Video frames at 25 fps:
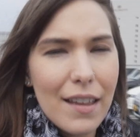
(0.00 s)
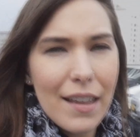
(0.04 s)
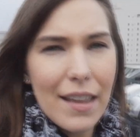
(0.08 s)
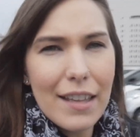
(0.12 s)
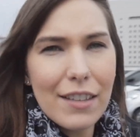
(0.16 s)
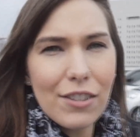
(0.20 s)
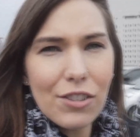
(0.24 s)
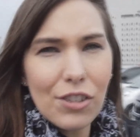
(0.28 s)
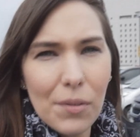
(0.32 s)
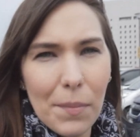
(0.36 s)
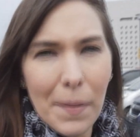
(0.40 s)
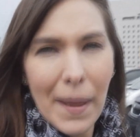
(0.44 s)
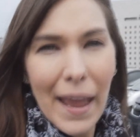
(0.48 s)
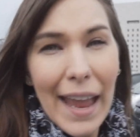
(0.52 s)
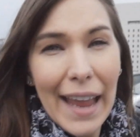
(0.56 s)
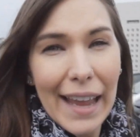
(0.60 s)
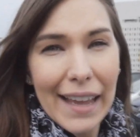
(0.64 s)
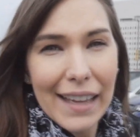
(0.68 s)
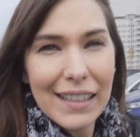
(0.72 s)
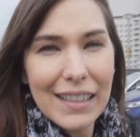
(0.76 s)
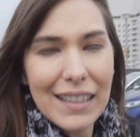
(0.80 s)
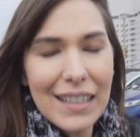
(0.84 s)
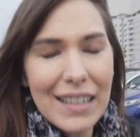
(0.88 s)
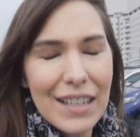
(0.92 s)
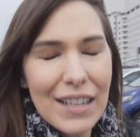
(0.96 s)
In
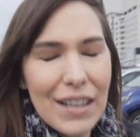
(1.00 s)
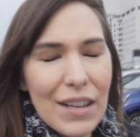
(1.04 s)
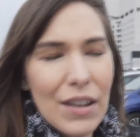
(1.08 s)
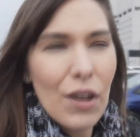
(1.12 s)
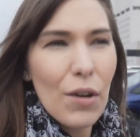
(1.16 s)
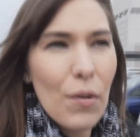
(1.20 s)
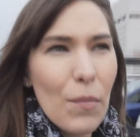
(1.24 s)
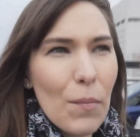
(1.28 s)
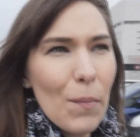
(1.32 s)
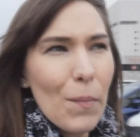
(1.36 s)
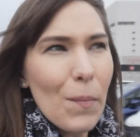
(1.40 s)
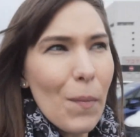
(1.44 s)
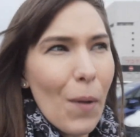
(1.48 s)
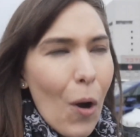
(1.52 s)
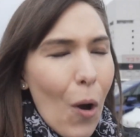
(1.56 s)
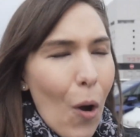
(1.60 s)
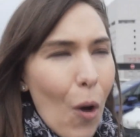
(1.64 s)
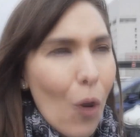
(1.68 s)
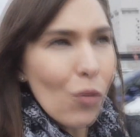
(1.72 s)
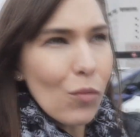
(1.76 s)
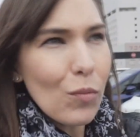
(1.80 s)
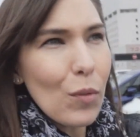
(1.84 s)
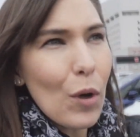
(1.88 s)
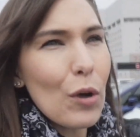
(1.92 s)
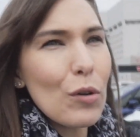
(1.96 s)
Japan,
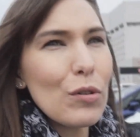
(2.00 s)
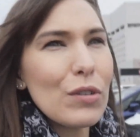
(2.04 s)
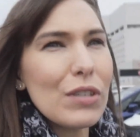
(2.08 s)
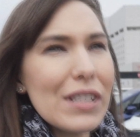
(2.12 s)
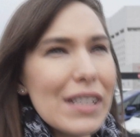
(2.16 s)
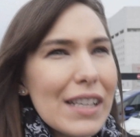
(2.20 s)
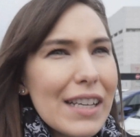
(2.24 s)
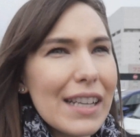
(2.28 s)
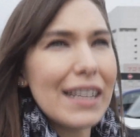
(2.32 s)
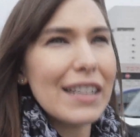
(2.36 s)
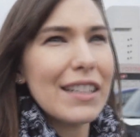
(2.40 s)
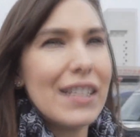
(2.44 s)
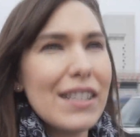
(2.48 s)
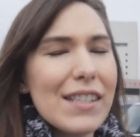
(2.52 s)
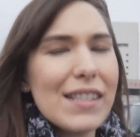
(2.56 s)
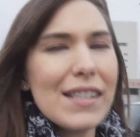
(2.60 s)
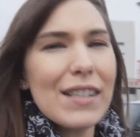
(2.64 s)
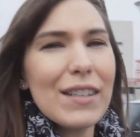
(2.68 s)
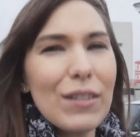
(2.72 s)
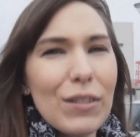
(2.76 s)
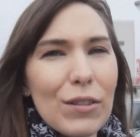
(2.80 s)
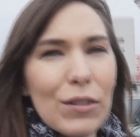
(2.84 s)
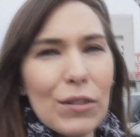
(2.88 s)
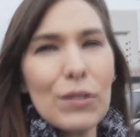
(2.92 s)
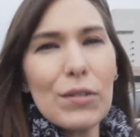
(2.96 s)
almost
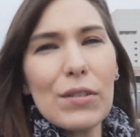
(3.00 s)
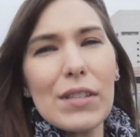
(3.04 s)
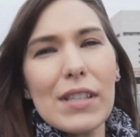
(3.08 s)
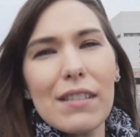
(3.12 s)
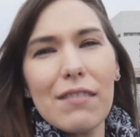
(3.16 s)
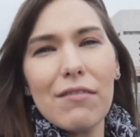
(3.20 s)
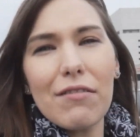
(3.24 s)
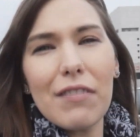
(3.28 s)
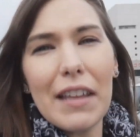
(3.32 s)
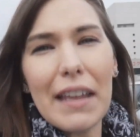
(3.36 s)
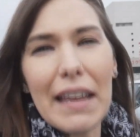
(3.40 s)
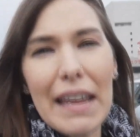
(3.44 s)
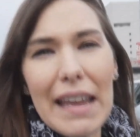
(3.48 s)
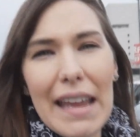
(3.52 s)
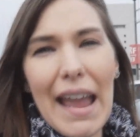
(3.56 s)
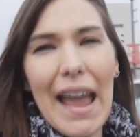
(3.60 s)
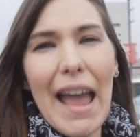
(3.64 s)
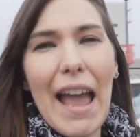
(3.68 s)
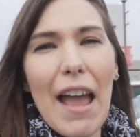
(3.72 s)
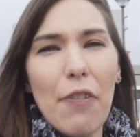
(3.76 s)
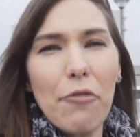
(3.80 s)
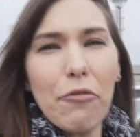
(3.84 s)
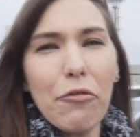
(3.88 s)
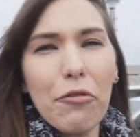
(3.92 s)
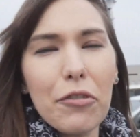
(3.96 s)
exclusively
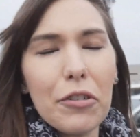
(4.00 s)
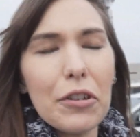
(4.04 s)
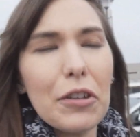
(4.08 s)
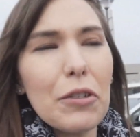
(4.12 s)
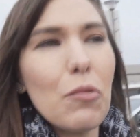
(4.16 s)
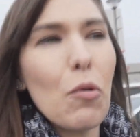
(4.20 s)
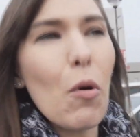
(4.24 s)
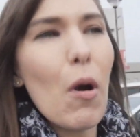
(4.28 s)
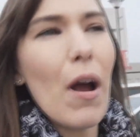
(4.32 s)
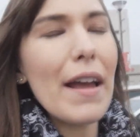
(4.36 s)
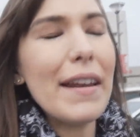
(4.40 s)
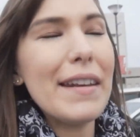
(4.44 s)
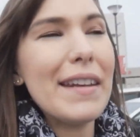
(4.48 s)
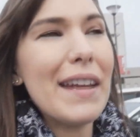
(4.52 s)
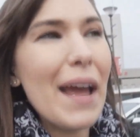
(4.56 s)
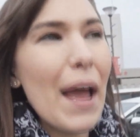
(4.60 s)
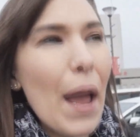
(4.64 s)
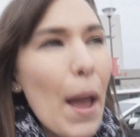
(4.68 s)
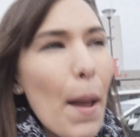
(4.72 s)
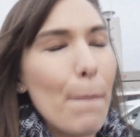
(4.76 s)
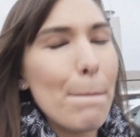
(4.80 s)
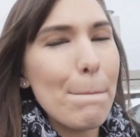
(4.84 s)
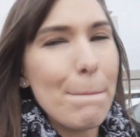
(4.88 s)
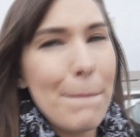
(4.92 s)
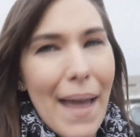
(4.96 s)
everyone
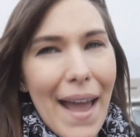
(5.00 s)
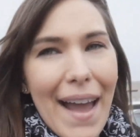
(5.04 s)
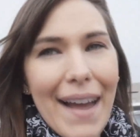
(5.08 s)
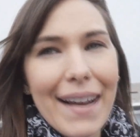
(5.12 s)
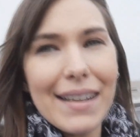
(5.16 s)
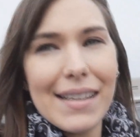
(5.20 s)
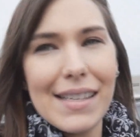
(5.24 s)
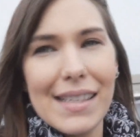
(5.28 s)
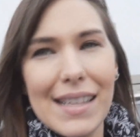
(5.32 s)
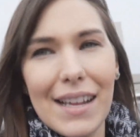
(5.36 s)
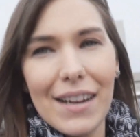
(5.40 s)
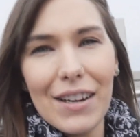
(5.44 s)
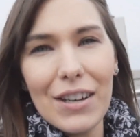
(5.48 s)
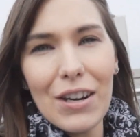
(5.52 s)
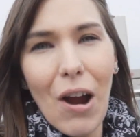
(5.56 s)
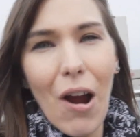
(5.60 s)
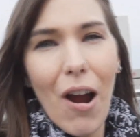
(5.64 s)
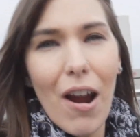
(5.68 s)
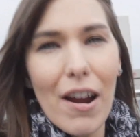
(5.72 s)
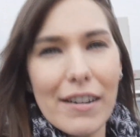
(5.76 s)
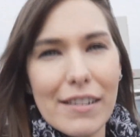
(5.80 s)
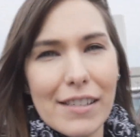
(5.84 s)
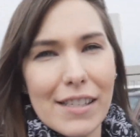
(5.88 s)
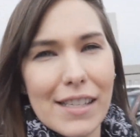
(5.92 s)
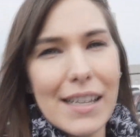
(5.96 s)
backs their
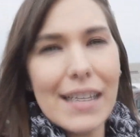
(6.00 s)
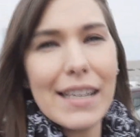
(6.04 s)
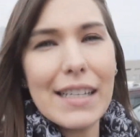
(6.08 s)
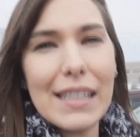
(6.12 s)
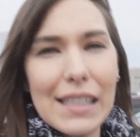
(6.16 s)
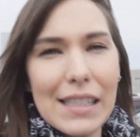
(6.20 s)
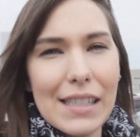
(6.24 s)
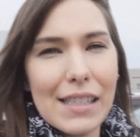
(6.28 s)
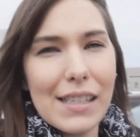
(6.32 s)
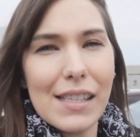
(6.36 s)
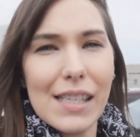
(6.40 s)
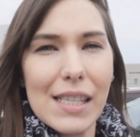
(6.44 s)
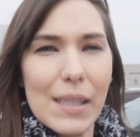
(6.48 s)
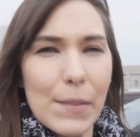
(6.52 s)
cars into